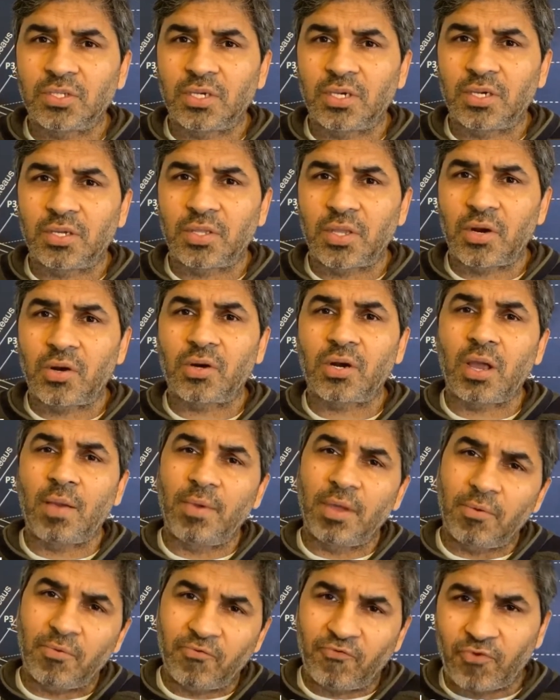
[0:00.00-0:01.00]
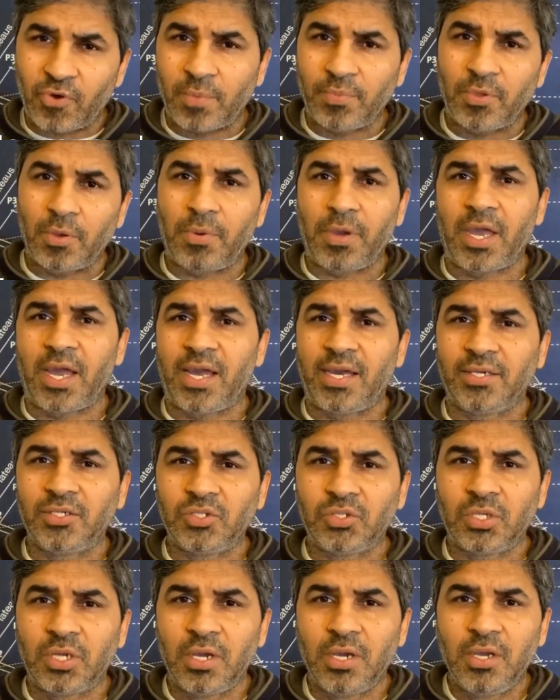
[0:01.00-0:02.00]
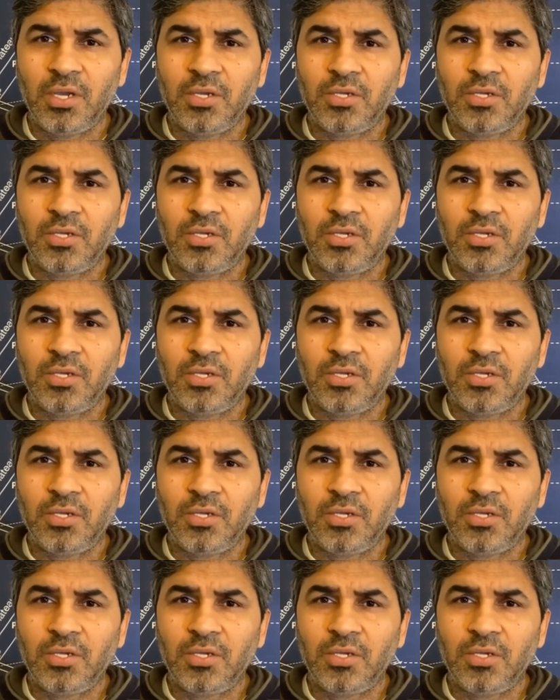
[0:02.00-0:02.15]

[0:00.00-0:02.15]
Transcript: that are coming from the past.